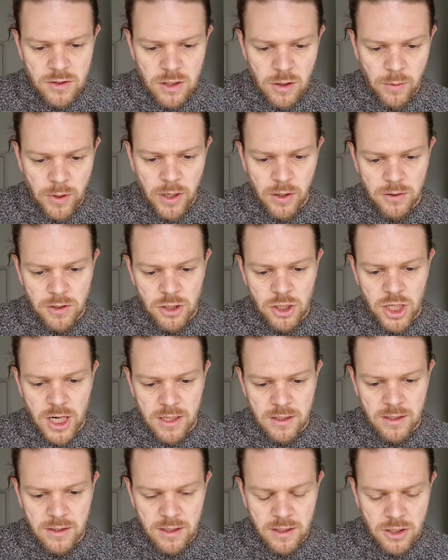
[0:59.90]
So we're going to
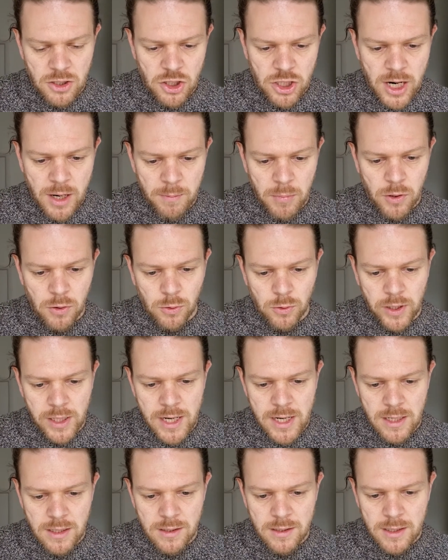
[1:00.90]
chat to this chap called
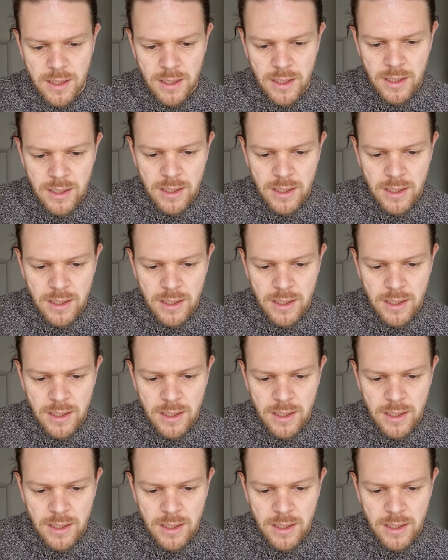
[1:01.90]
Heat.